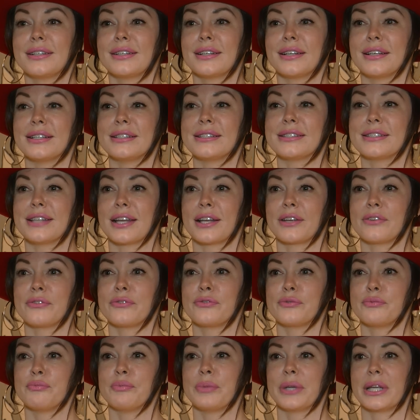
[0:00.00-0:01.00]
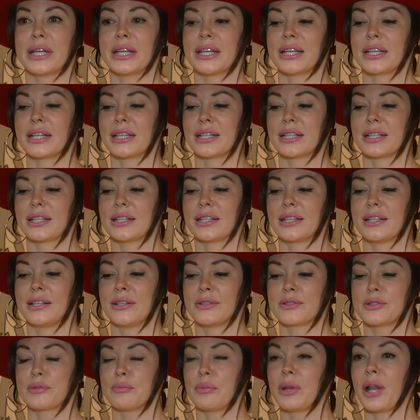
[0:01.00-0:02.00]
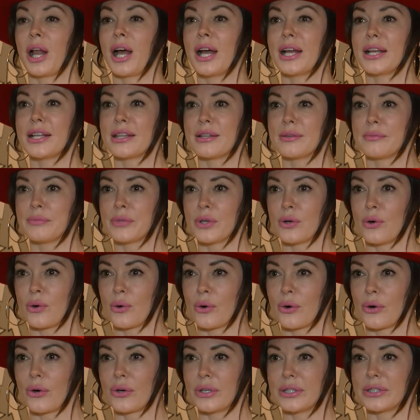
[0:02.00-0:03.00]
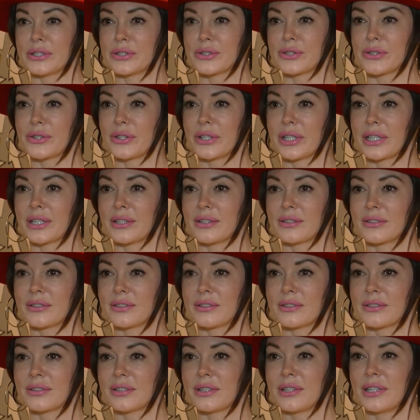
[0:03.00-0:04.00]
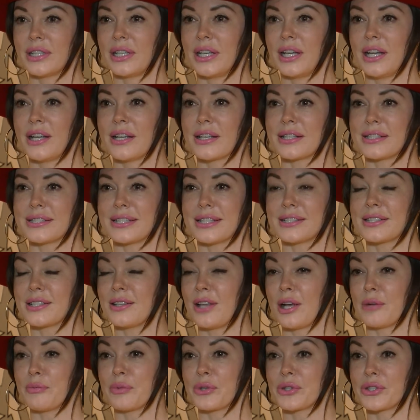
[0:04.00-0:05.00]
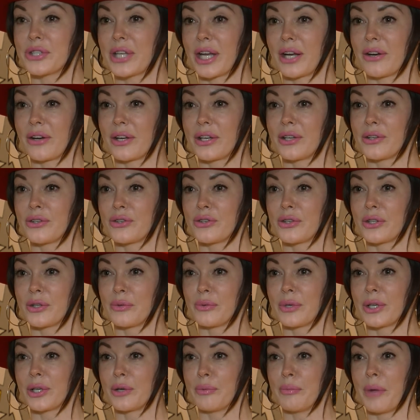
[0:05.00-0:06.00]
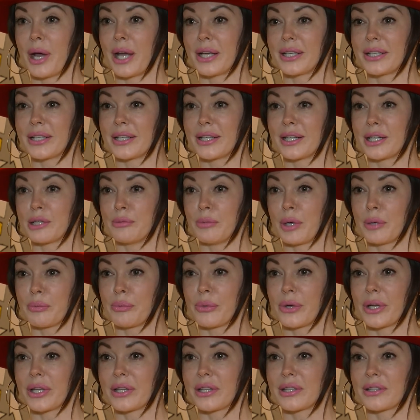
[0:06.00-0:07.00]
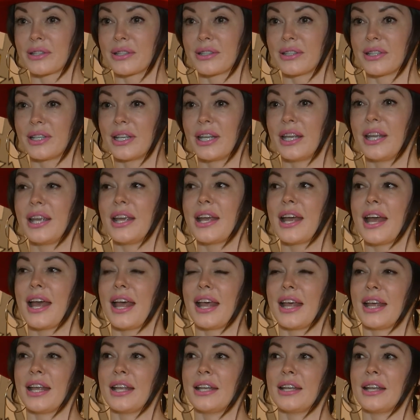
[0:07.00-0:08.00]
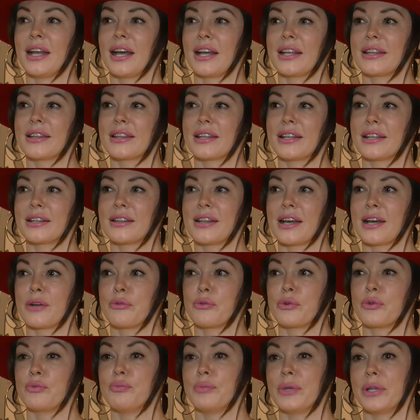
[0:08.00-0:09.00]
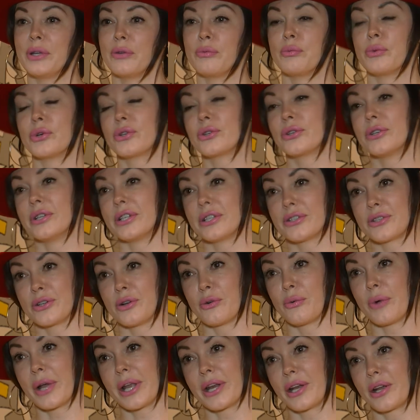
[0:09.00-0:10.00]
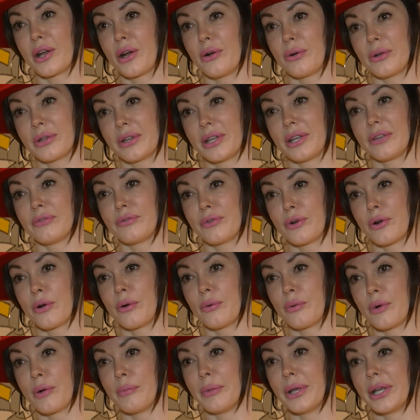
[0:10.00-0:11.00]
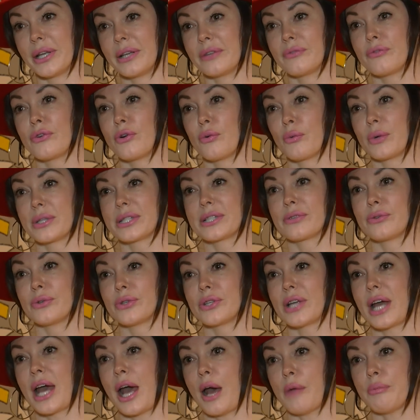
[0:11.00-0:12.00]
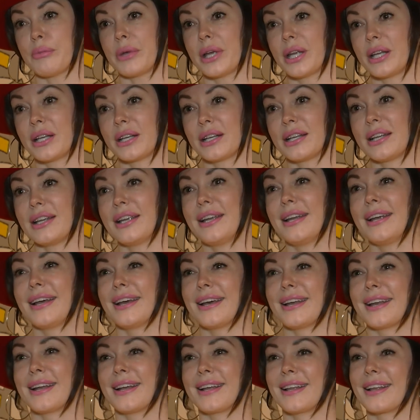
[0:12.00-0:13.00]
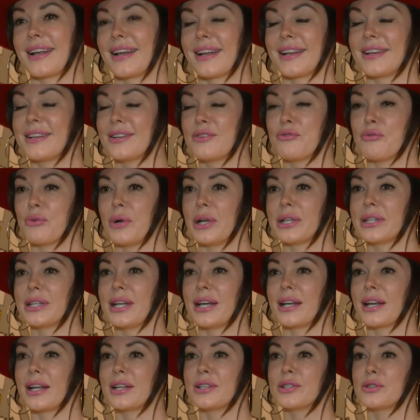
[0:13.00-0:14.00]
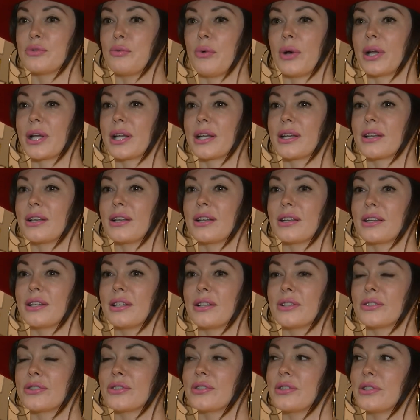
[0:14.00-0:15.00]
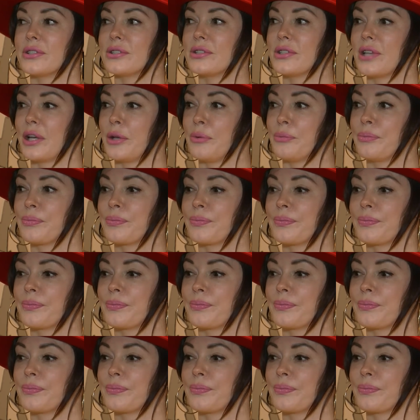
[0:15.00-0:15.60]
instead of being, supplying them the horror on the screen. Because that's a lot more scary usually, what your mind can come up with. And I think that would be a more traditional way to go with it for a woman, for what's going to happen. And I didn't want that. I just wanted, there's a